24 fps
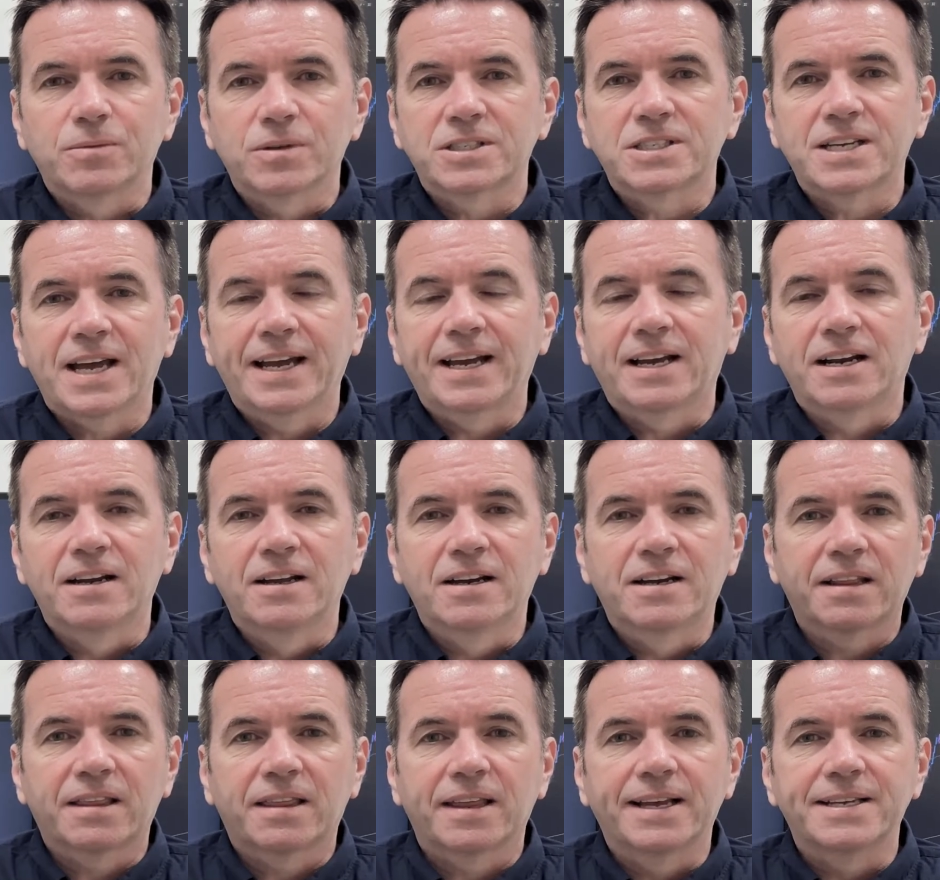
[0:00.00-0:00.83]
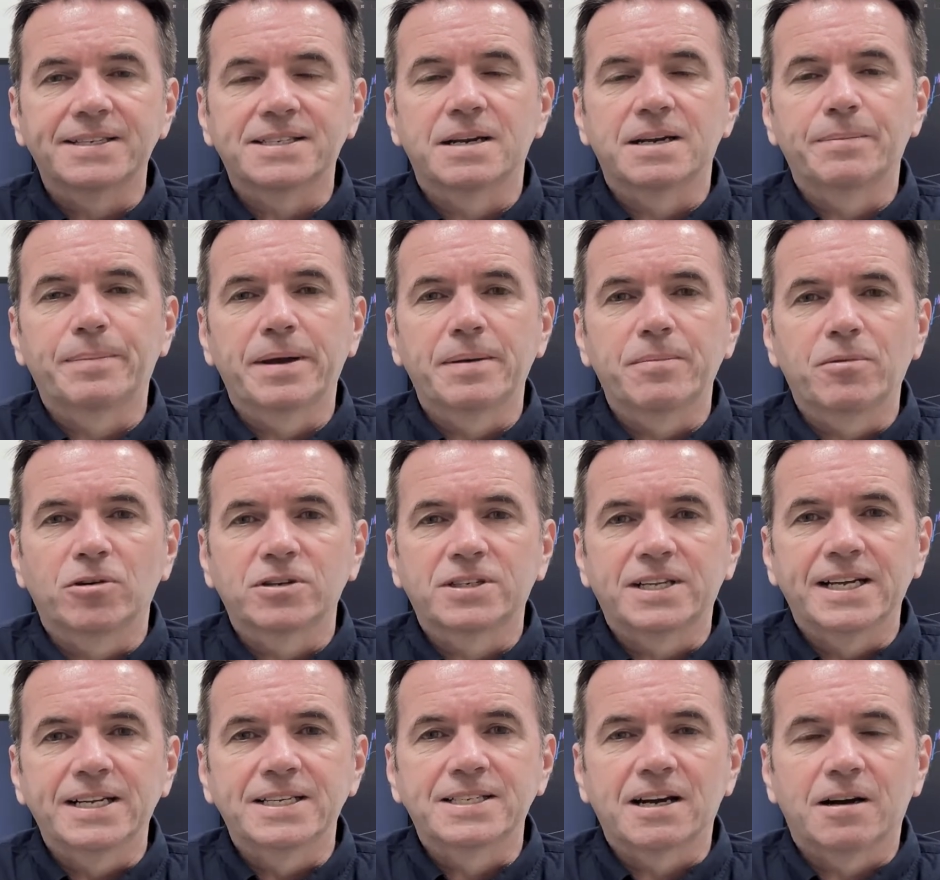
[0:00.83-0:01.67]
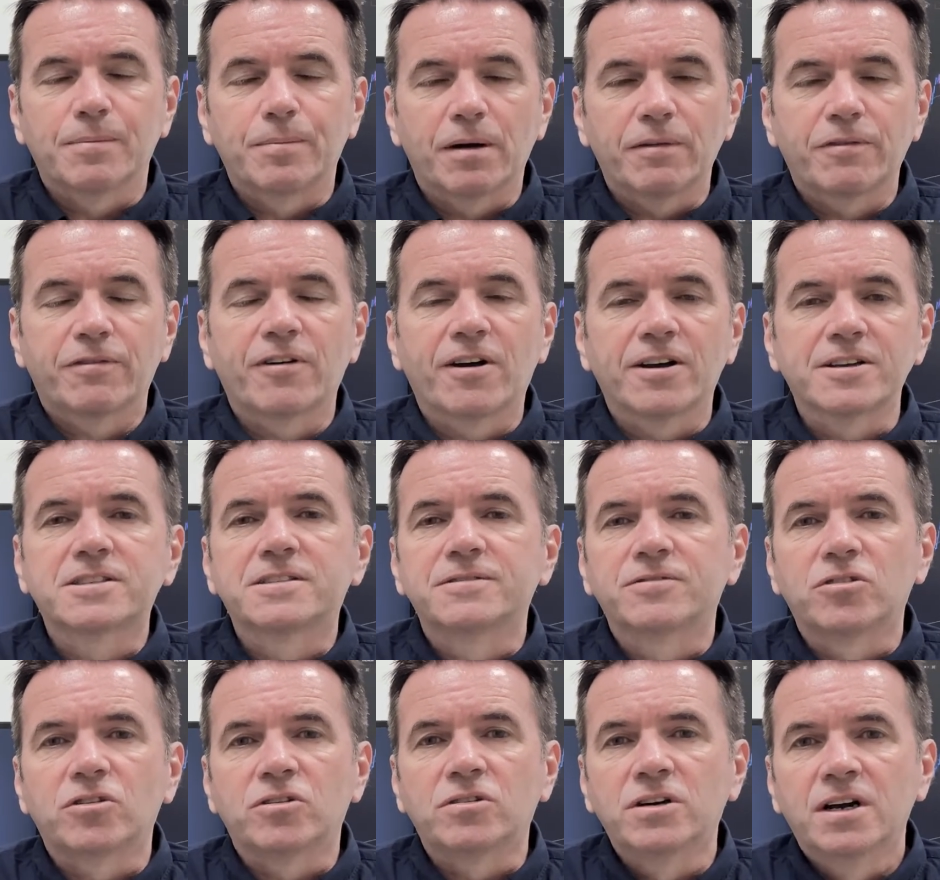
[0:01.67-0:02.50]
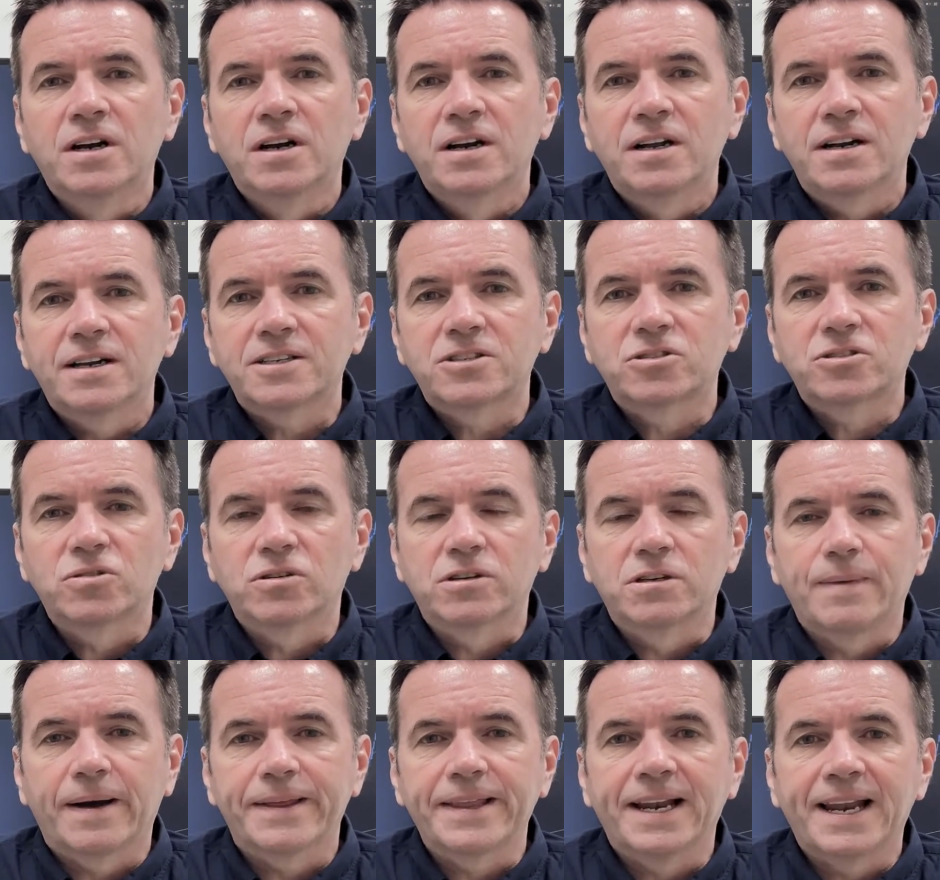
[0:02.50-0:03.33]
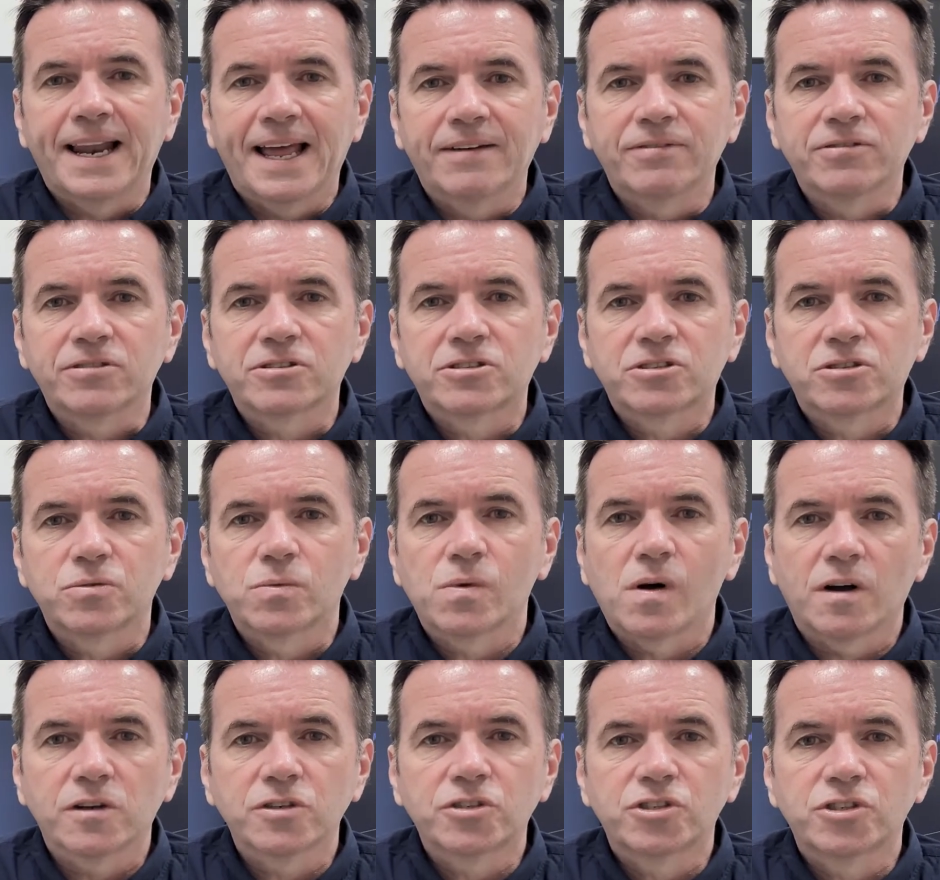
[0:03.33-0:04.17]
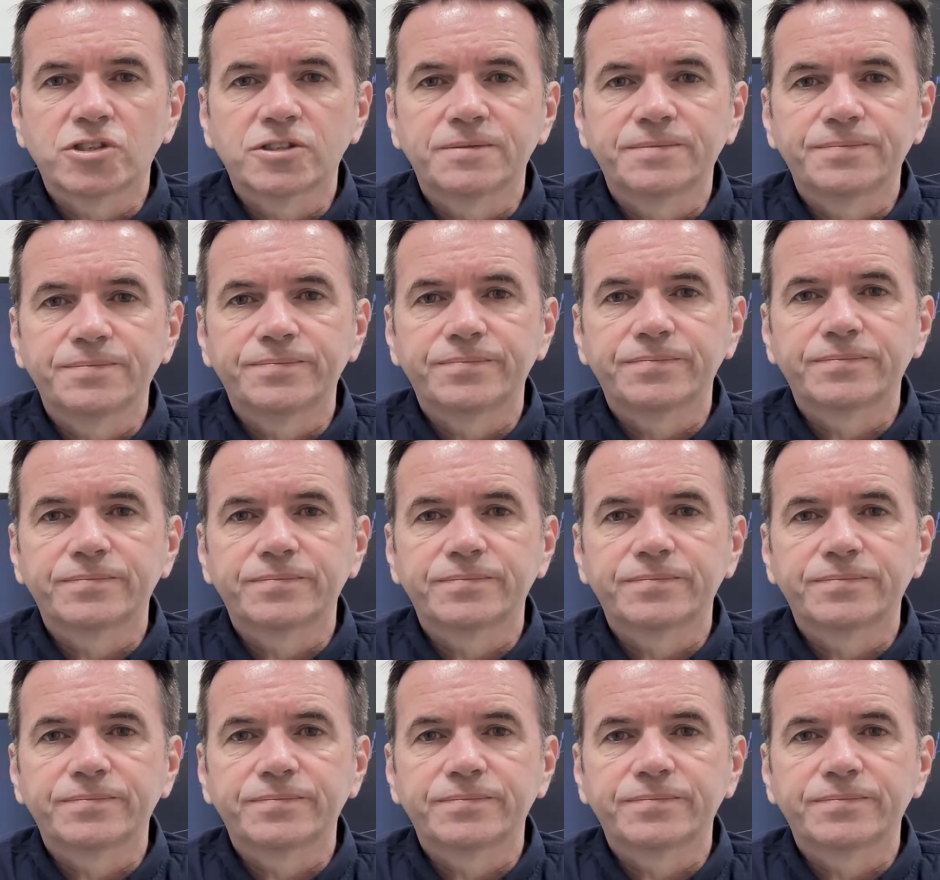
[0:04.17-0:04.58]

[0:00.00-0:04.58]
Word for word: We'll take a look at things in a bit more detail. But first of all, let's talk about the levels to watch.